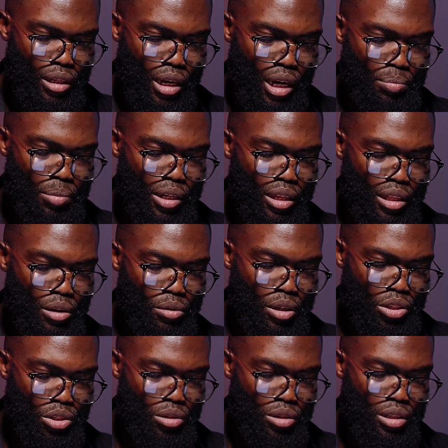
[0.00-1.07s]
I pray that the
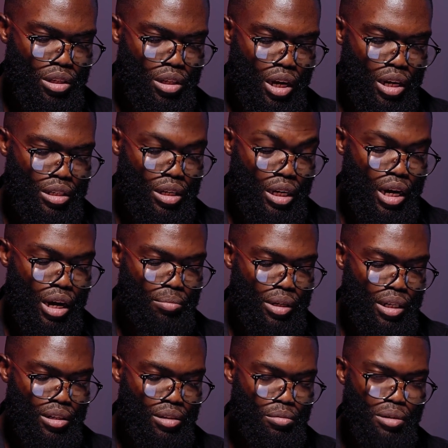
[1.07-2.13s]
questions as they come
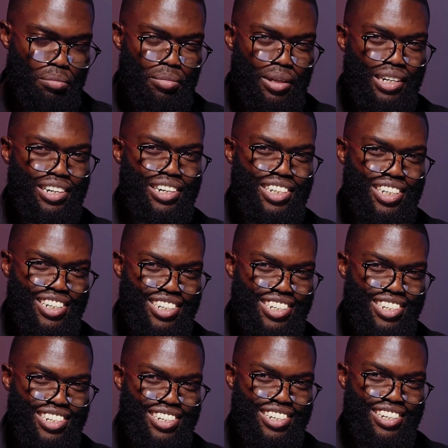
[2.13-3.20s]
in will be
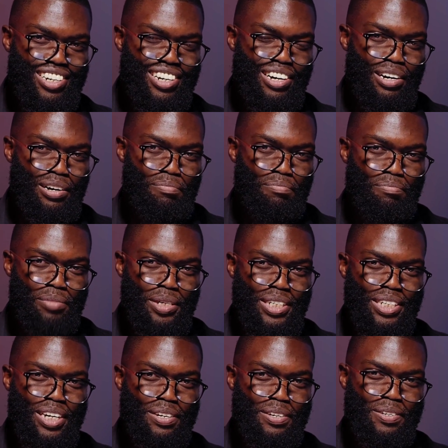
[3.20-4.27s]
gracious, um, be
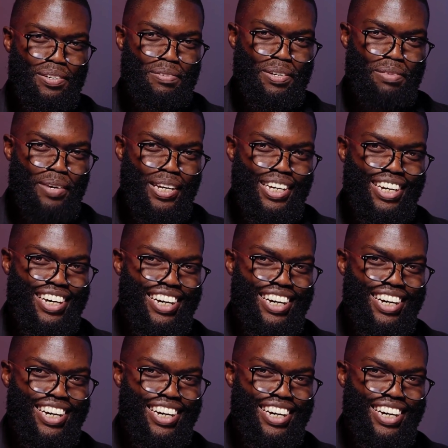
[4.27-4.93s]
gentle with me.